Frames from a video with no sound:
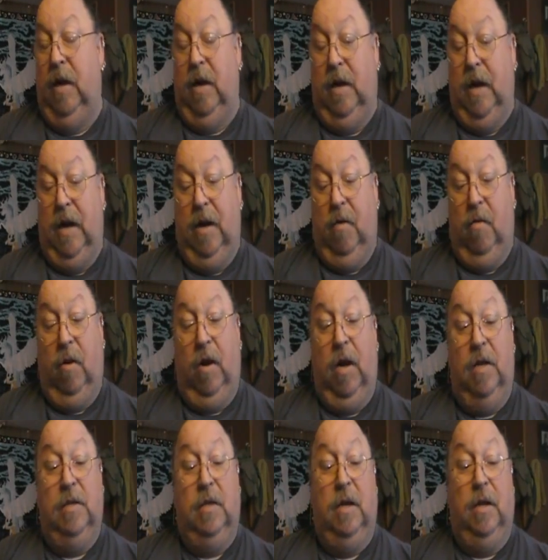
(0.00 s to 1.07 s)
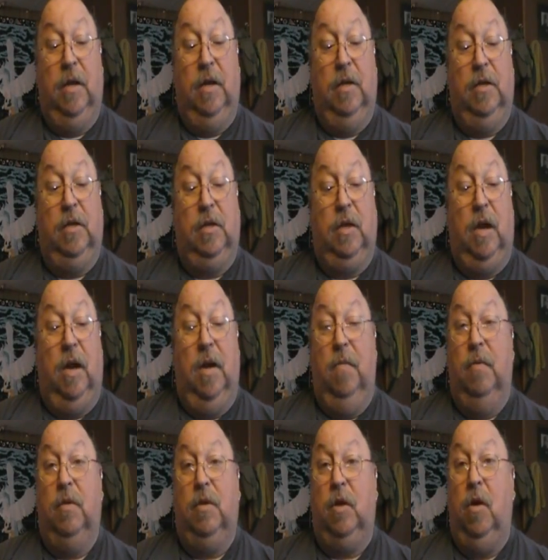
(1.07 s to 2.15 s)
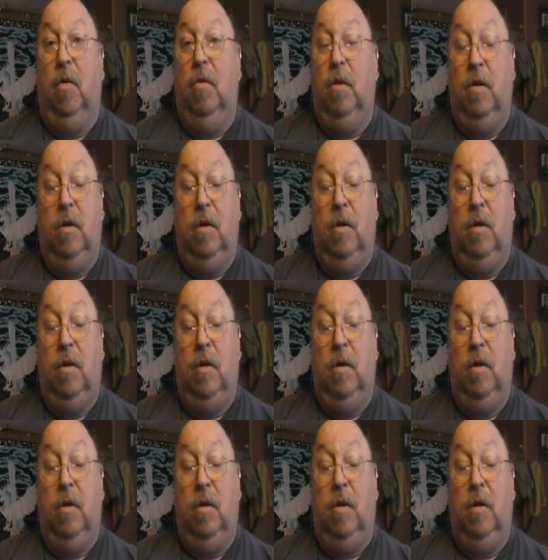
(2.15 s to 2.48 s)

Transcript: I can't organize nothing. I am so